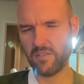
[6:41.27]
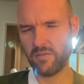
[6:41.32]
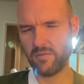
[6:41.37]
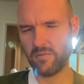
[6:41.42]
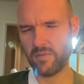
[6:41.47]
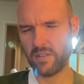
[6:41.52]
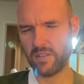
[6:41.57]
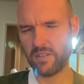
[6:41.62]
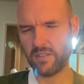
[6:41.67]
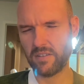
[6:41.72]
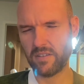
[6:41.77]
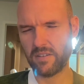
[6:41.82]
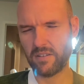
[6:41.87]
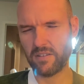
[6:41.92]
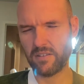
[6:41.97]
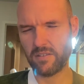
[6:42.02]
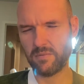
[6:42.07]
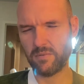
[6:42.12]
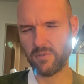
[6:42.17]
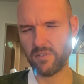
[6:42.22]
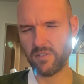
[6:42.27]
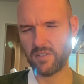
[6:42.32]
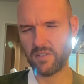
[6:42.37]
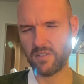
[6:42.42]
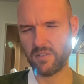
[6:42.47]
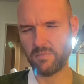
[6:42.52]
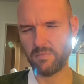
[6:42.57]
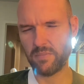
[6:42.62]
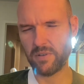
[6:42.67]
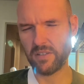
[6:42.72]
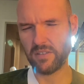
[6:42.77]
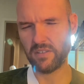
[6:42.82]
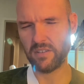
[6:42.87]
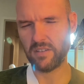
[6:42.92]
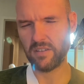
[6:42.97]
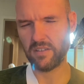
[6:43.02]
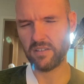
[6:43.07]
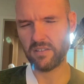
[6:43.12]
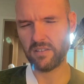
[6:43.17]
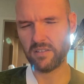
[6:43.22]
Like I said, it's mostly this
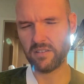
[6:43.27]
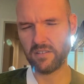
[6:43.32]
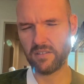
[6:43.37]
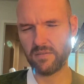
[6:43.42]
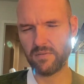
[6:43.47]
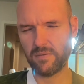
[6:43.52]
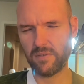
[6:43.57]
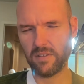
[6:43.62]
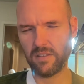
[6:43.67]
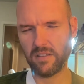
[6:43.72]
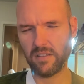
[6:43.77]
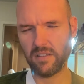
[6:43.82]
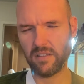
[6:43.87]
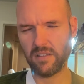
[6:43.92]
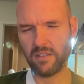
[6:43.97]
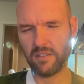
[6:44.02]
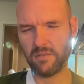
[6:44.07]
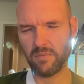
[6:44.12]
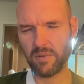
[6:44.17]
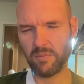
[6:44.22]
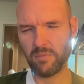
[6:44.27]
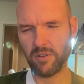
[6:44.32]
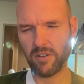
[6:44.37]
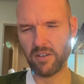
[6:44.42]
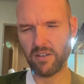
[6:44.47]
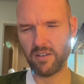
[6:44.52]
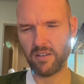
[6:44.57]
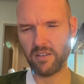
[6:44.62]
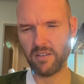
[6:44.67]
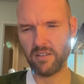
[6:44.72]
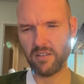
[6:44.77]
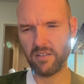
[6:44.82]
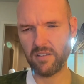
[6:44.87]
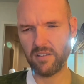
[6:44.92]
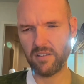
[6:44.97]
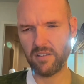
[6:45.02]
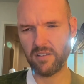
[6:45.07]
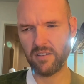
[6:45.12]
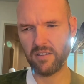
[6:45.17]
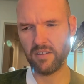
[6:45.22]
buzziness feeling in my body,
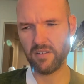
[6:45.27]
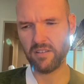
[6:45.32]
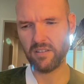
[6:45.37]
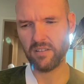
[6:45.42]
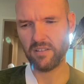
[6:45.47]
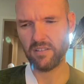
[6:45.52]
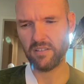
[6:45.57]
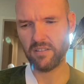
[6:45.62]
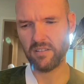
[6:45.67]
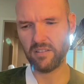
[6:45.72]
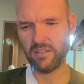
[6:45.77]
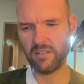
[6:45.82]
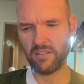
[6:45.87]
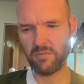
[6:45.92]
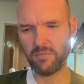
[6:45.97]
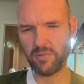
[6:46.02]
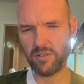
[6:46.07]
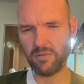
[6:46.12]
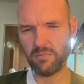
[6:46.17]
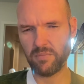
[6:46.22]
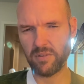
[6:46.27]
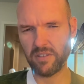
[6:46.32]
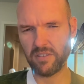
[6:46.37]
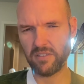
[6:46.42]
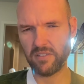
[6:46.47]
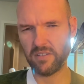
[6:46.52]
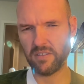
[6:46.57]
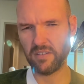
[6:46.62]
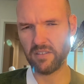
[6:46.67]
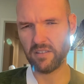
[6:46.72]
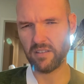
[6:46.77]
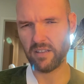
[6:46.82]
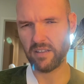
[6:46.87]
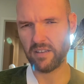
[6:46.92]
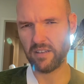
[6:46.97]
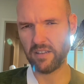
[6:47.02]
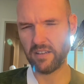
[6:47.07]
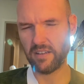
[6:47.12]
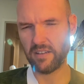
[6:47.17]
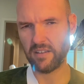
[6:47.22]
a little bit of buzzy
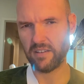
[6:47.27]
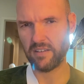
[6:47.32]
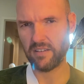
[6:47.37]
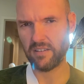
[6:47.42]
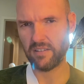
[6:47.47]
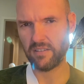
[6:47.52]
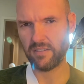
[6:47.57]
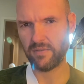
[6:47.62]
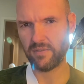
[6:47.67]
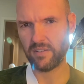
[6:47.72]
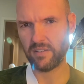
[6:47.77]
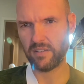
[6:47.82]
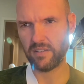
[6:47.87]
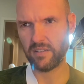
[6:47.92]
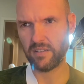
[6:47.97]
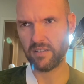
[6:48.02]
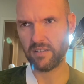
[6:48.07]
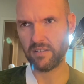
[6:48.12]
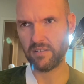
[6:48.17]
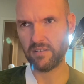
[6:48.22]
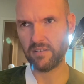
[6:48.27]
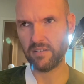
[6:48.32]
lightheadedness feeling.